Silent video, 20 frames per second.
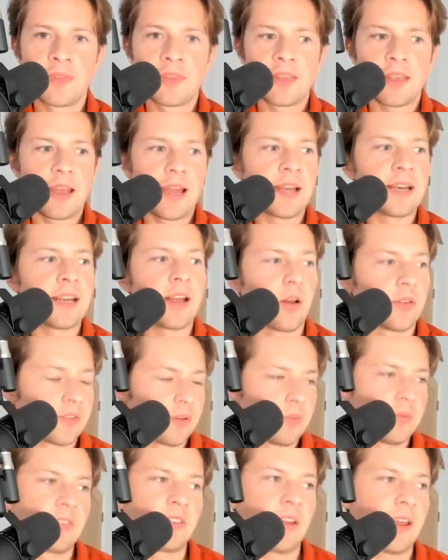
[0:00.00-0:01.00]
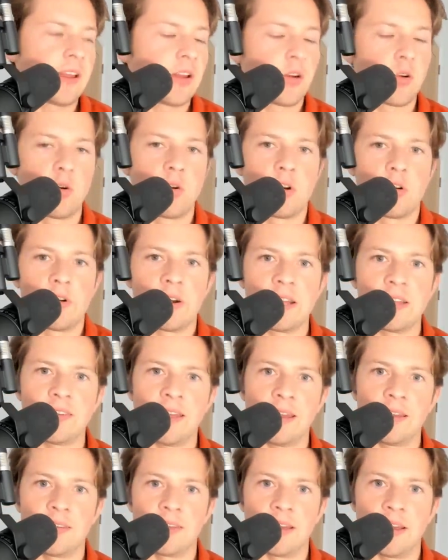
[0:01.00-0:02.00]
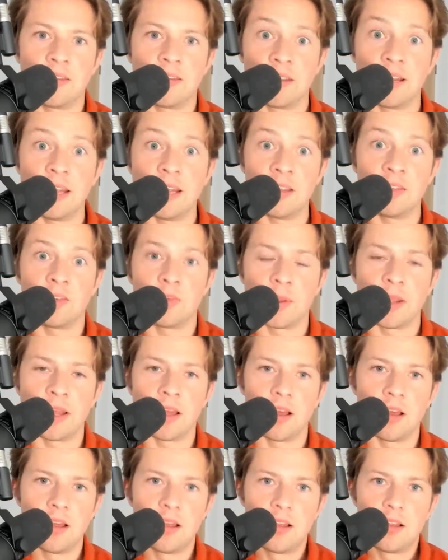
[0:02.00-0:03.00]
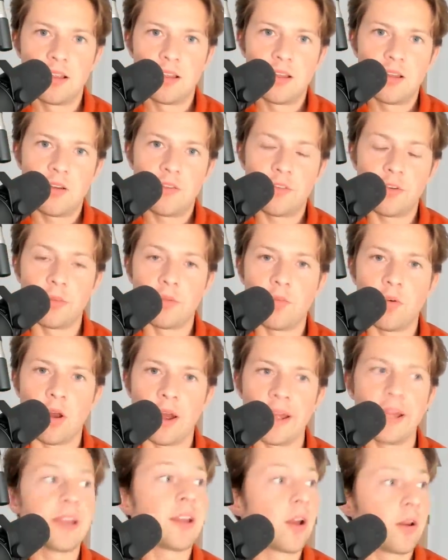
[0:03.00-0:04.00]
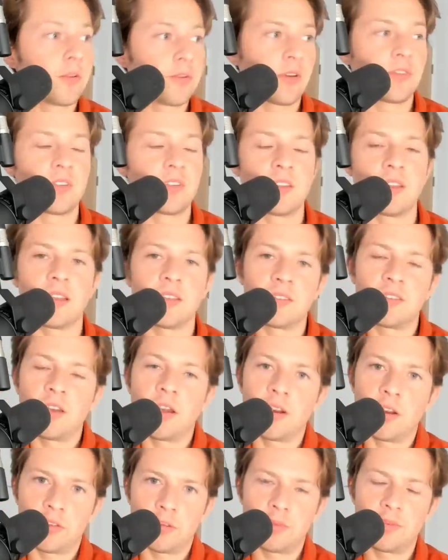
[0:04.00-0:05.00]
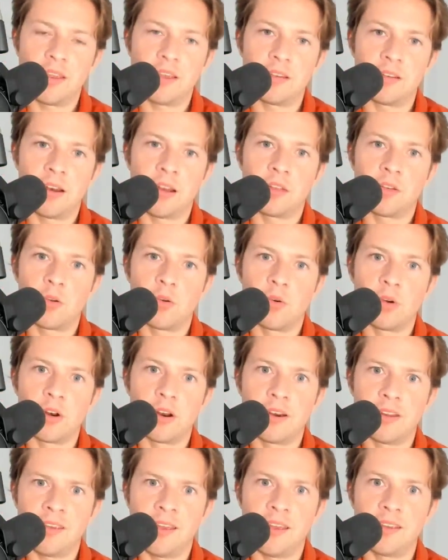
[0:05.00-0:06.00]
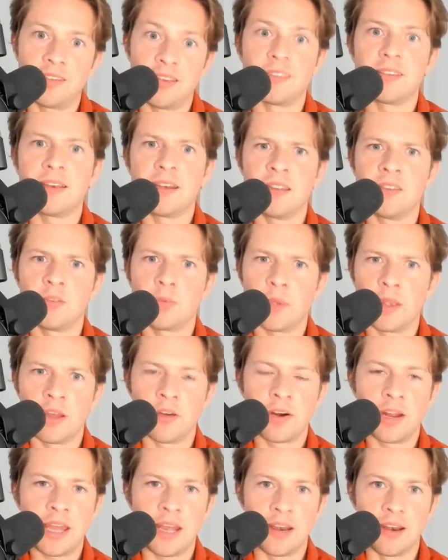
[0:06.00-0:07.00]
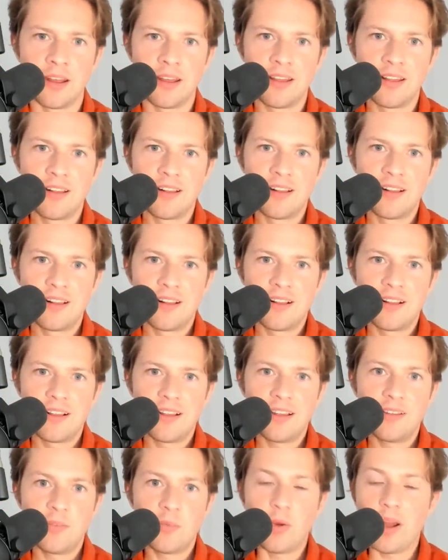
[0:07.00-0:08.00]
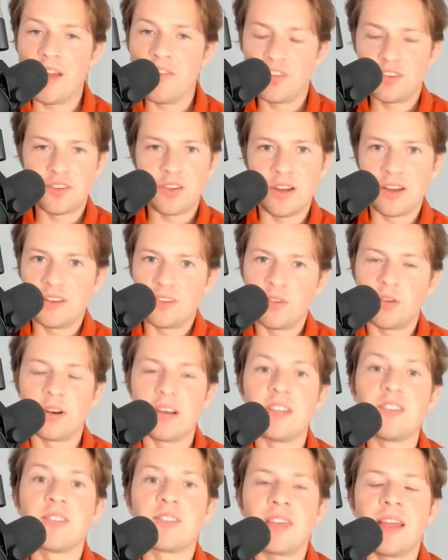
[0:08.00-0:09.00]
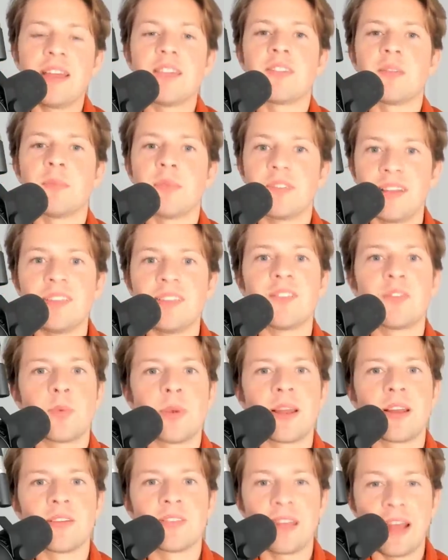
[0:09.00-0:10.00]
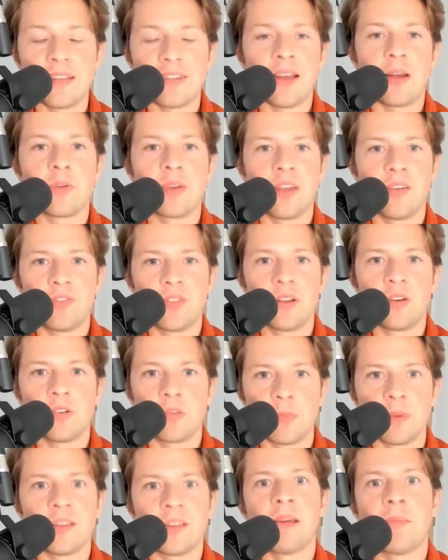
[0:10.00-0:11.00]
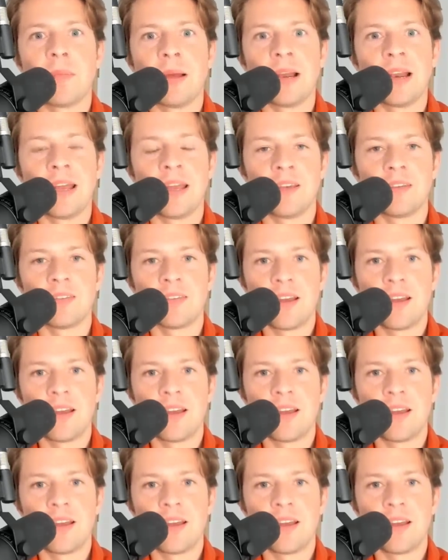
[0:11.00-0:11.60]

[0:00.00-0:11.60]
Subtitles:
And he asked him to take a corner, and he takes it as an in-swinger from the right. He goes over to the other side, asks him to take another corner, and he takes it as an in-swinger again. Whatever side it's on, he just takes them as in-swingers. That's how gifted Ousmane Dembélé is.